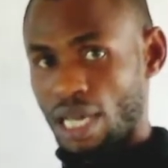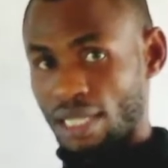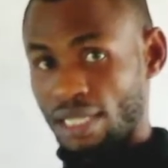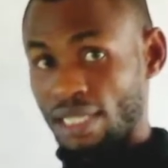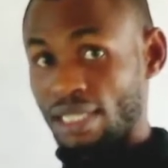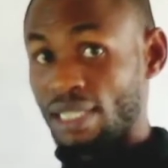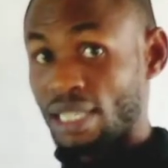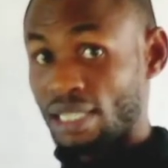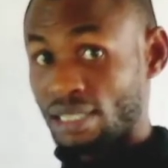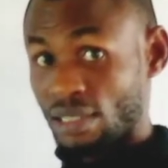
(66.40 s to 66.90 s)

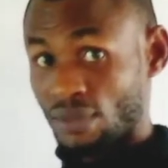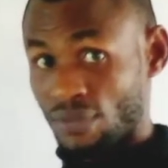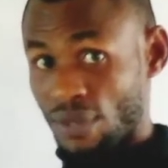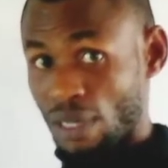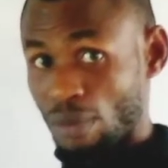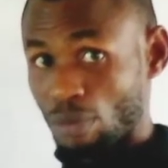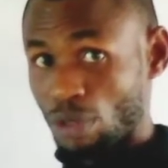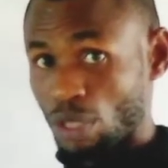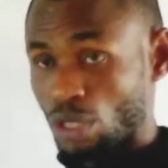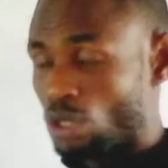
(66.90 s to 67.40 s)
as a
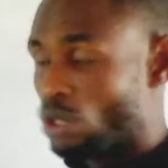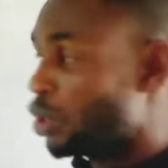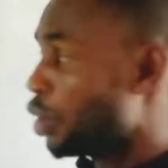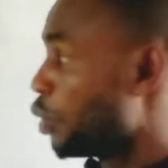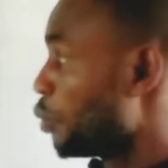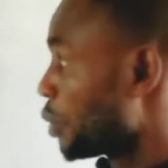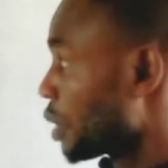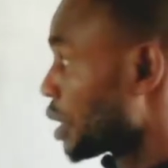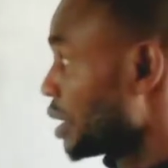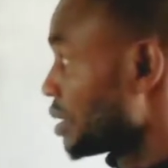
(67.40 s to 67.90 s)
family,
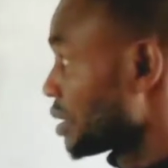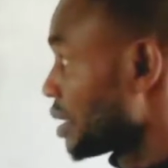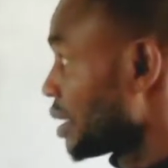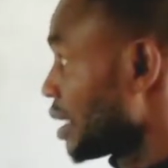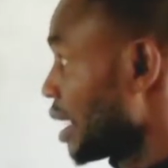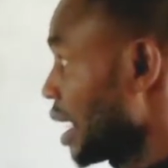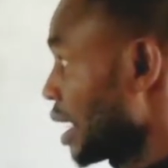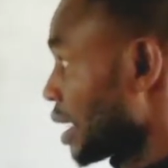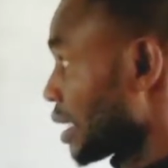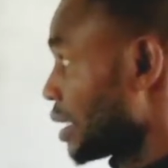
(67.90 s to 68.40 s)
or we can say
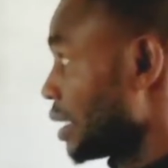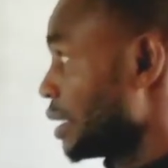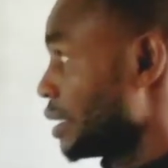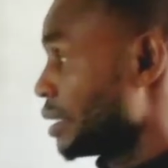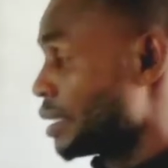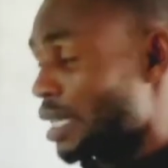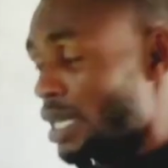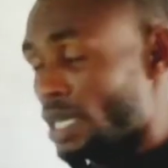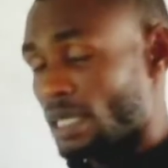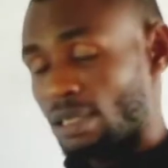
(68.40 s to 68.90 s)

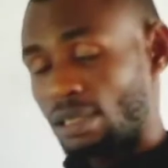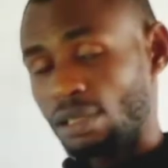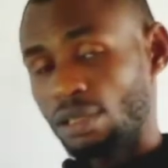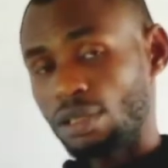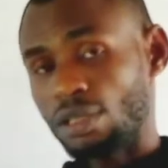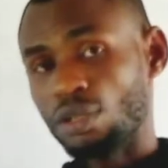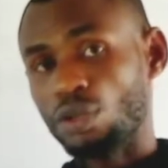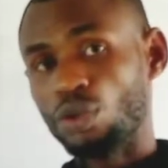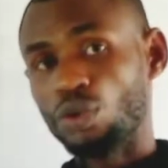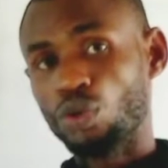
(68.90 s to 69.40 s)
alkane as
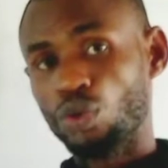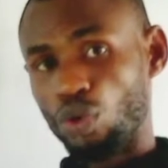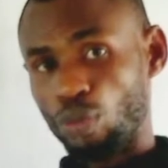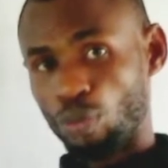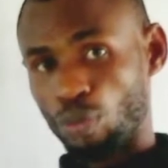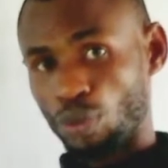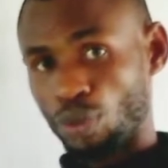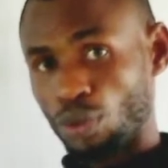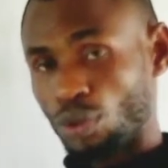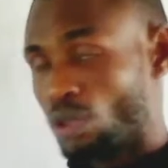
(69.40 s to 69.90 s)

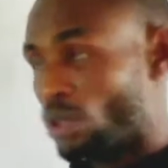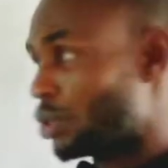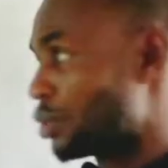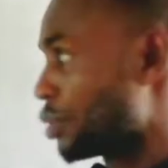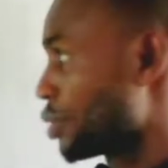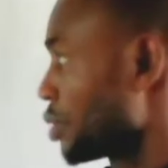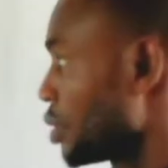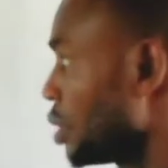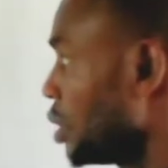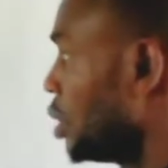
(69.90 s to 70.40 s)

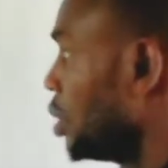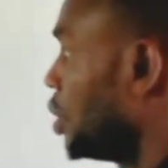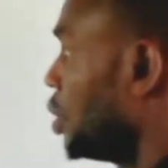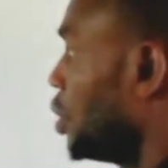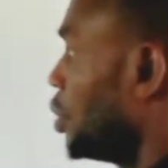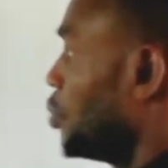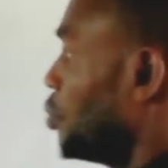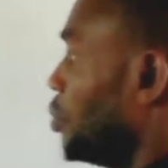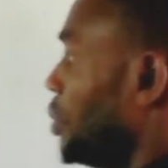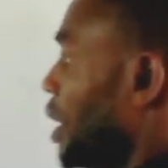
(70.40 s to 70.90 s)
homologous.
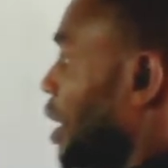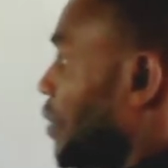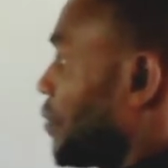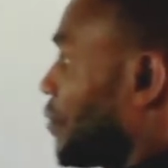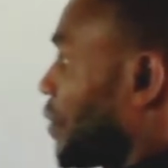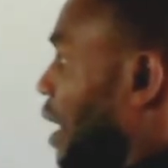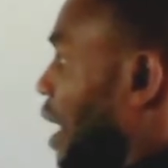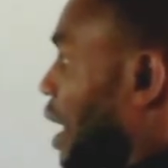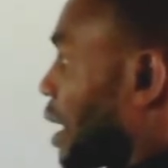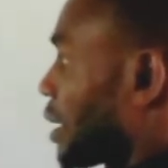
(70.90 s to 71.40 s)
We
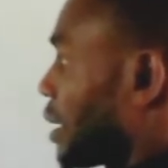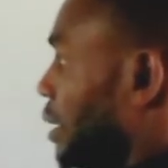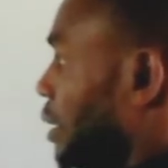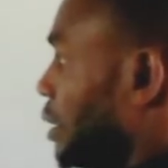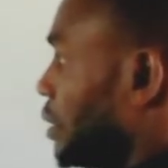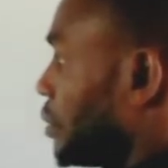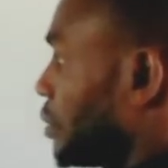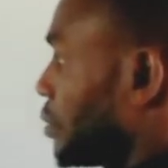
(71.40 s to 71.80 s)
have alkene,